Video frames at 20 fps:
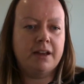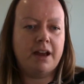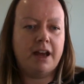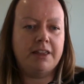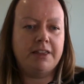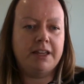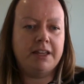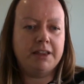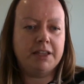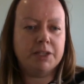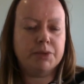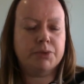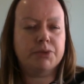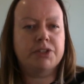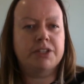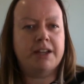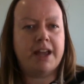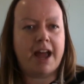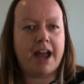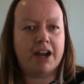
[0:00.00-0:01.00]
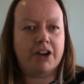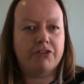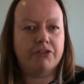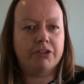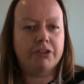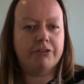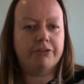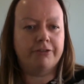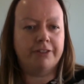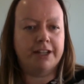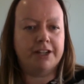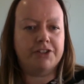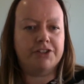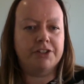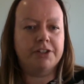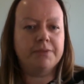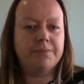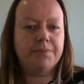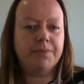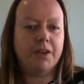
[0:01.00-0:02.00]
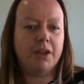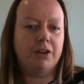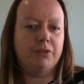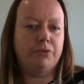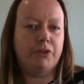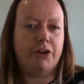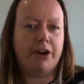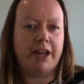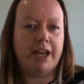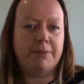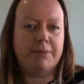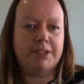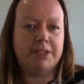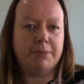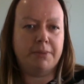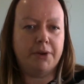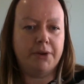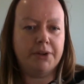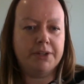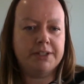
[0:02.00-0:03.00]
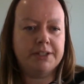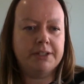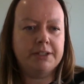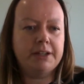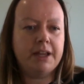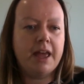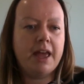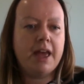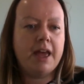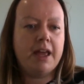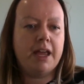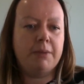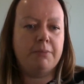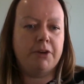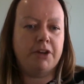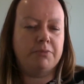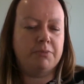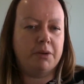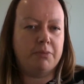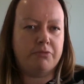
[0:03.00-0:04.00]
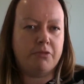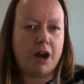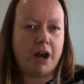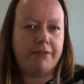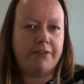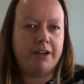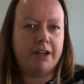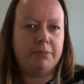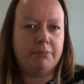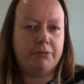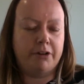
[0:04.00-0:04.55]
I think this was an accurate reflection of where I am as a person in both my private and